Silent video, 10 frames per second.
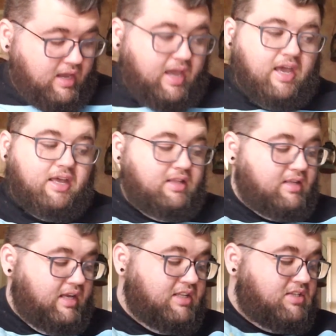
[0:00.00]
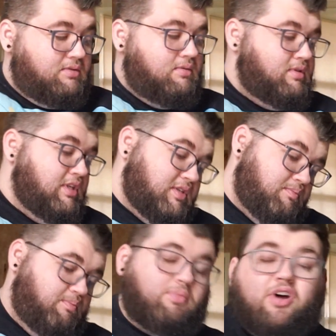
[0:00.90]
And this
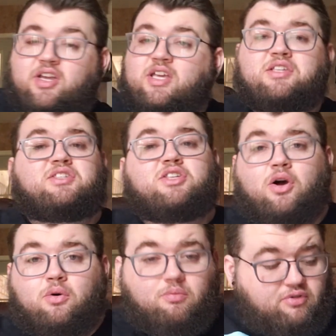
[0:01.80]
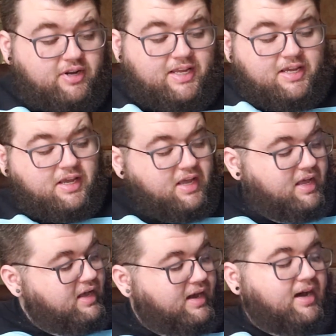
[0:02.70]
book is so pretty.
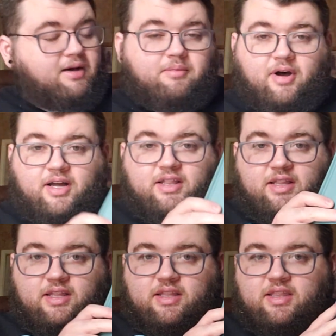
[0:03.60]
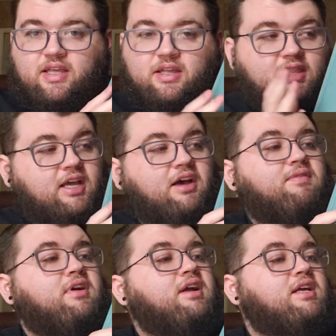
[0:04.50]
On the
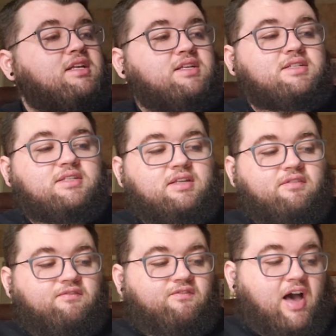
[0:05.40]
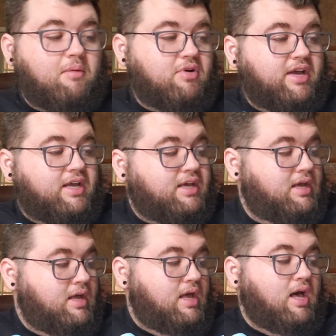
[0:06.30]
cover is
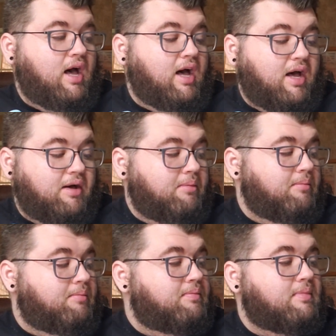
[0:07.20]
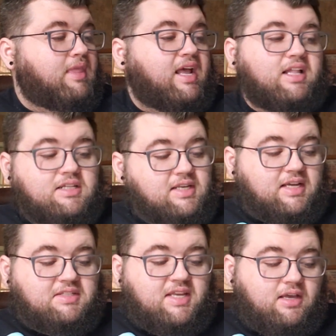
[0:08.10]
fabric, and it's
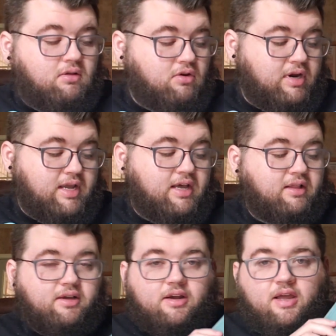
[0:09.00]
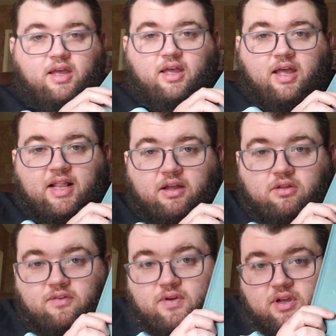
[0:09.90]
like a teal green color. And I
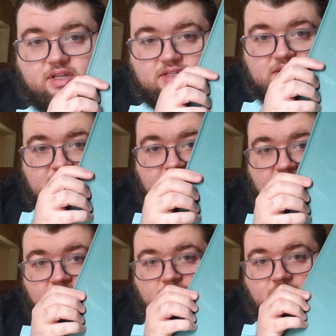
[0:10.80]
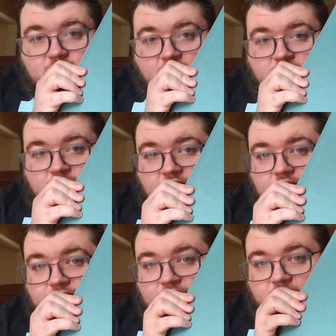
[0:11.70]
don't know if y'all can see. Yeah, you
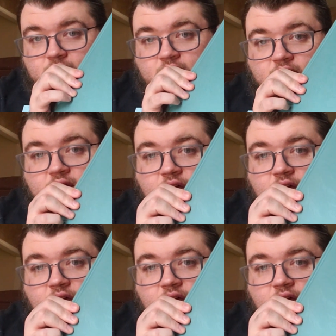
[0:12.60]
kind of can.